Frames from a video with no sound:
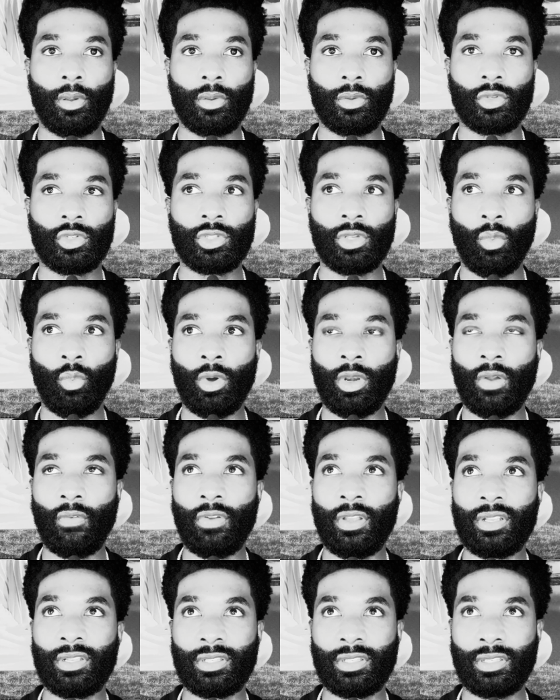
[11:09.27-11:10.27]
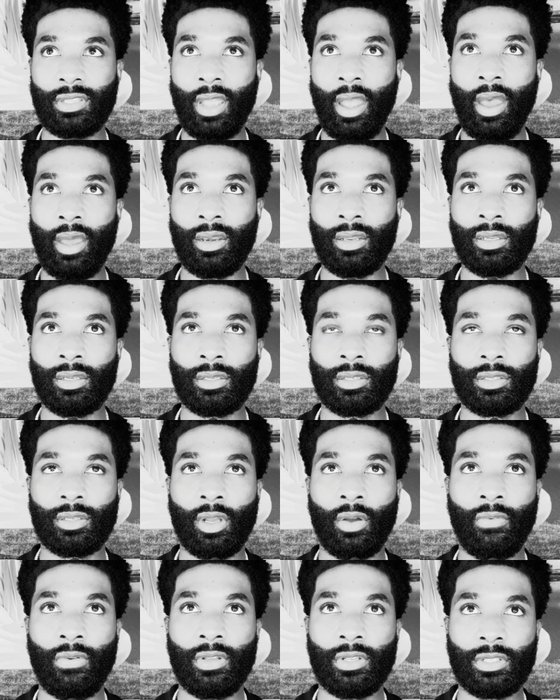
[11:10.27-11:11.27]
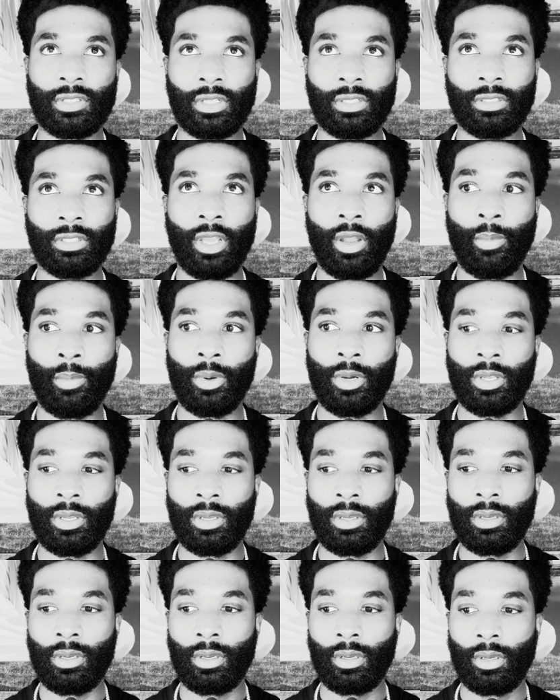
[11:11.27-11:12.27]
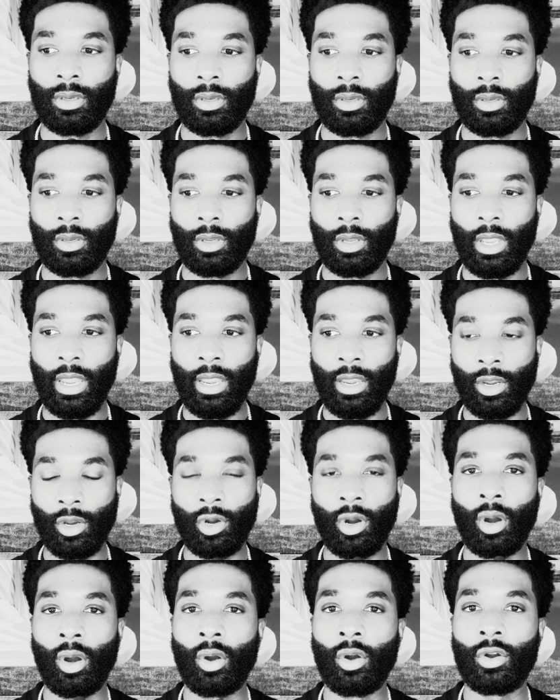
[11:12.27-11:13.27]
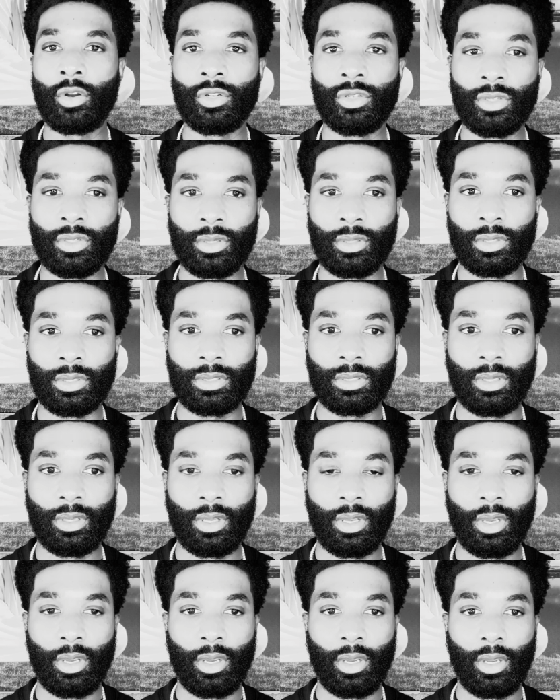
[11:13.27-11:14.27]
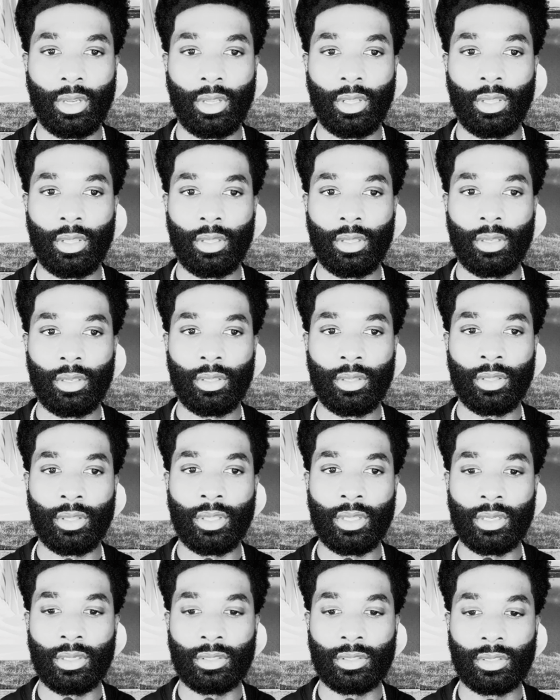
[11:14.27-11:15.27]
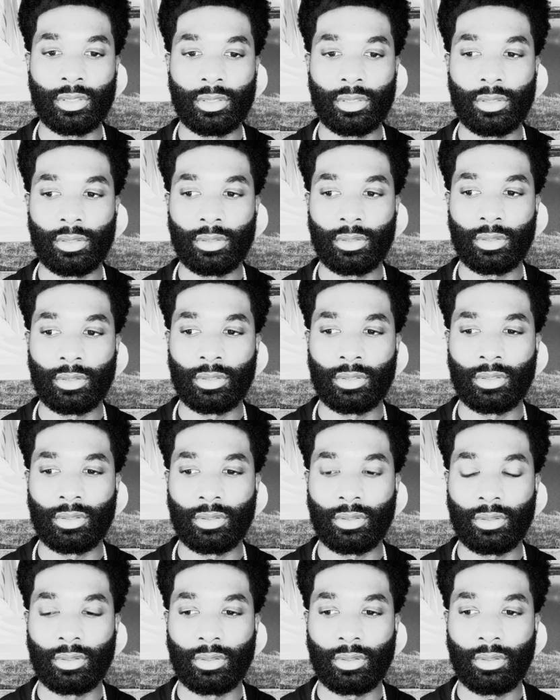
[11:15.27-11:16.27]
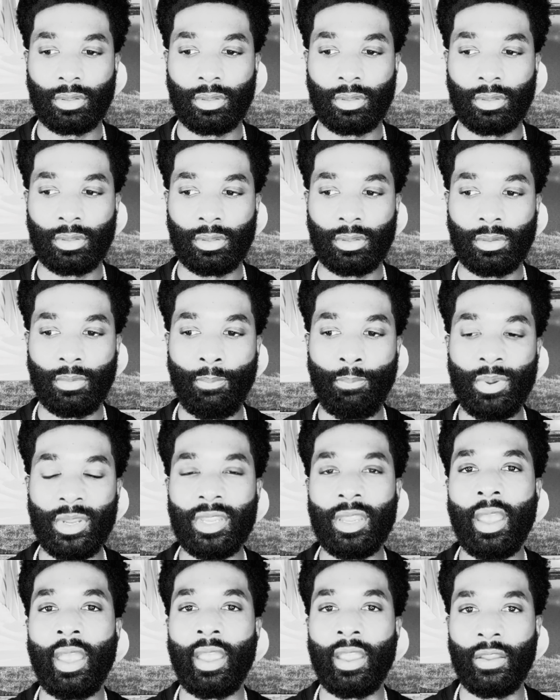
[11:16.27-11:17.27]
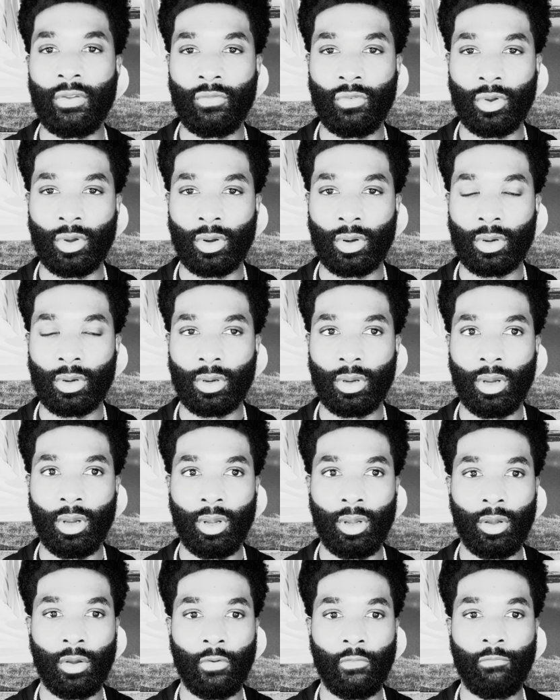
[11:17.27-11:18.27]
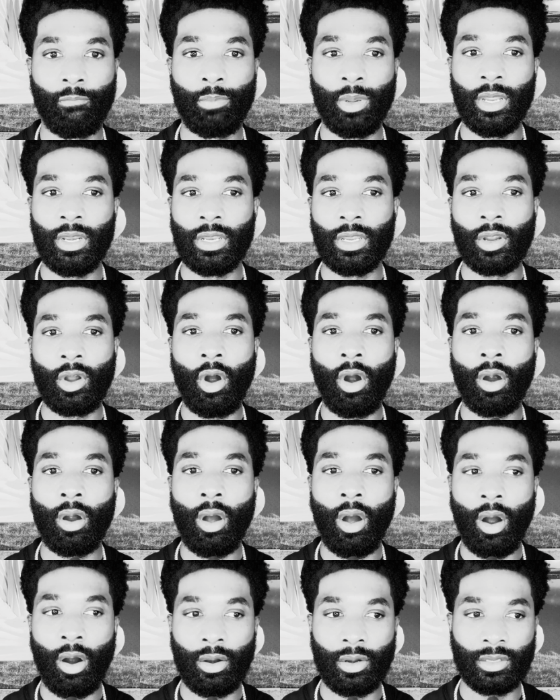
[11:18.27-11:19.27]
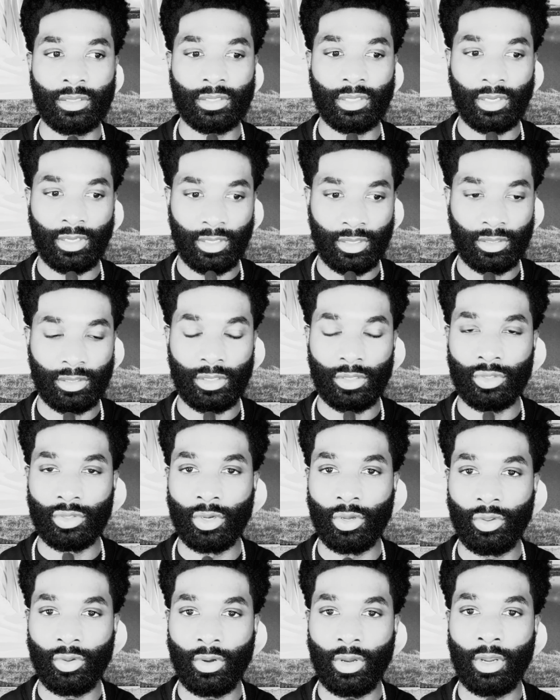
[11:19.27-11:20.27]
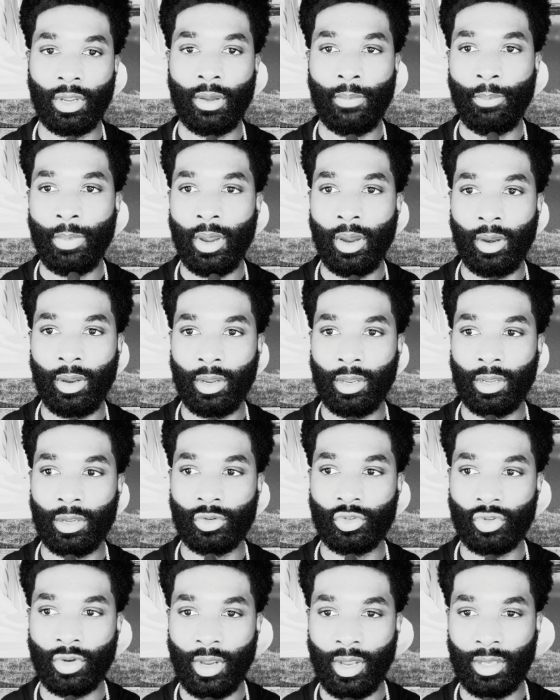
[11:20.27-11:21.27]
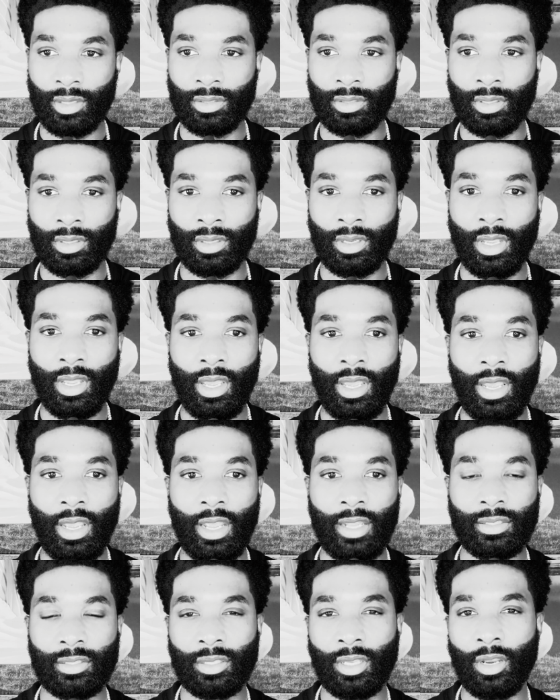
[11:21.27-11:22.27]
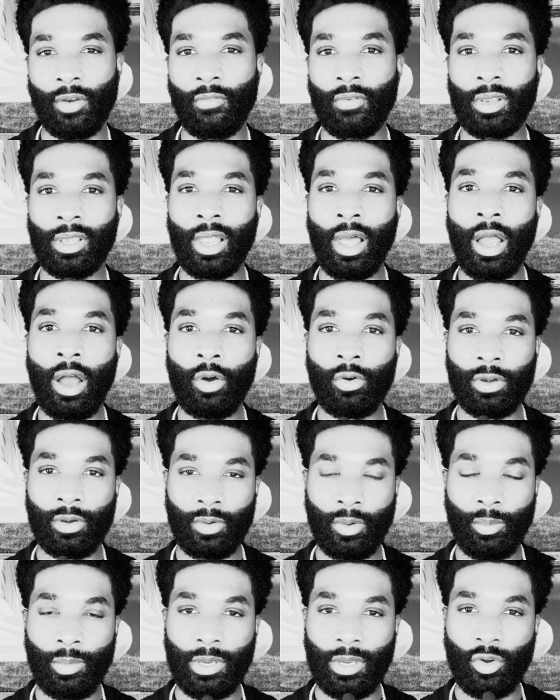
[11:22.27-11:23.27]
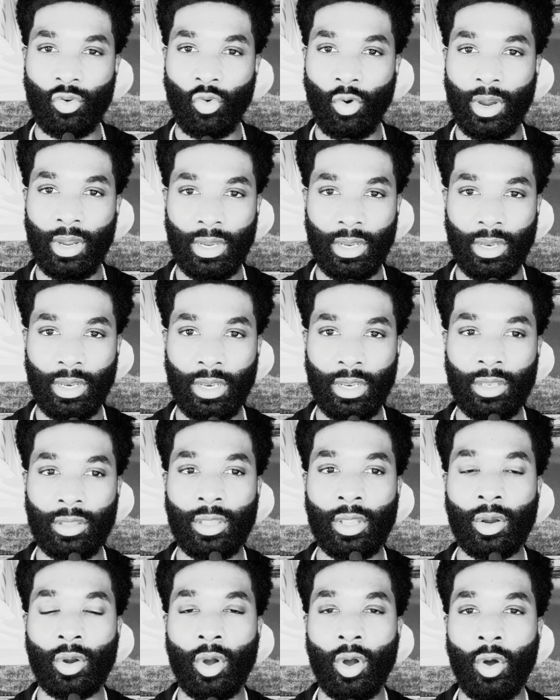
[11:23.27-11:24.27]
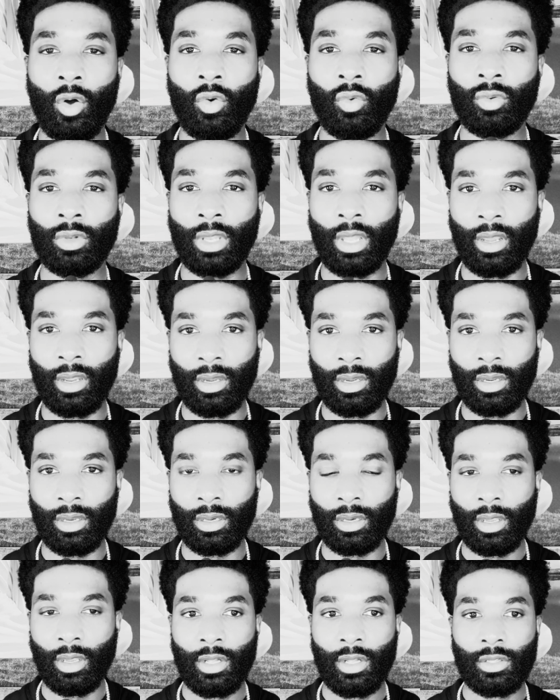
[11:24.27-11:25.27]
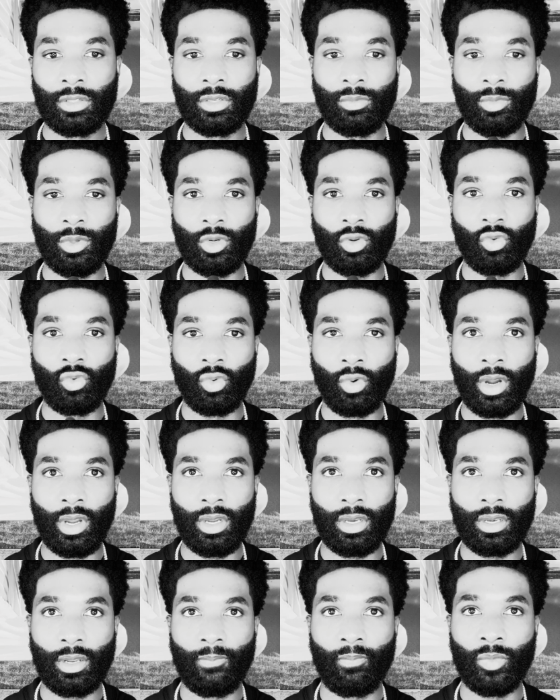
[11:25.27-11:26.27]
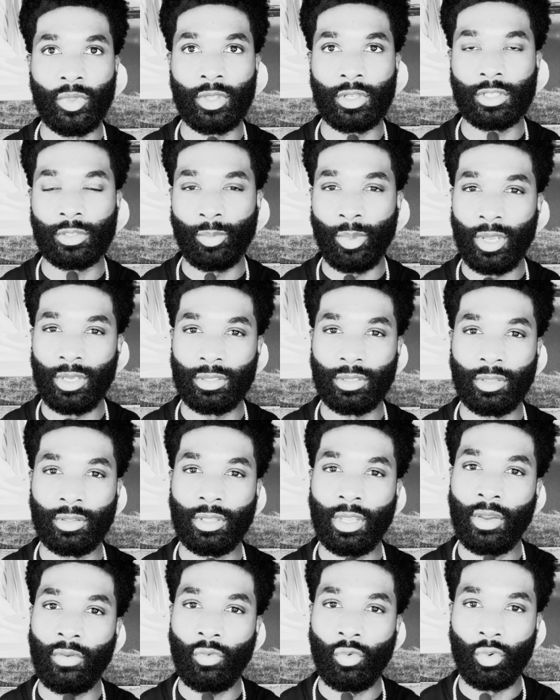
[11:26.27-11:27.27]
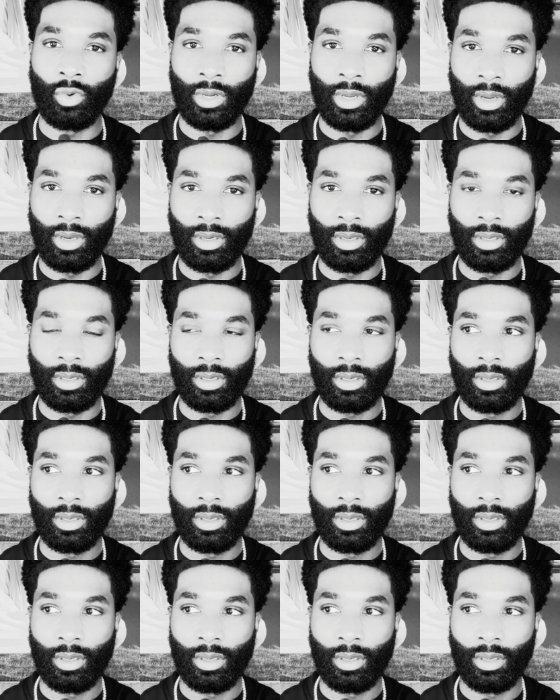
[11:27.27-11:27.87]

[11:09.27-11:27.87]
someone of his status, of his celebrity, encourages this behavior of pitting our artists against each other and comparing and contrasting instead of allowing them to be great in their own lane, to be great in the space that they've created.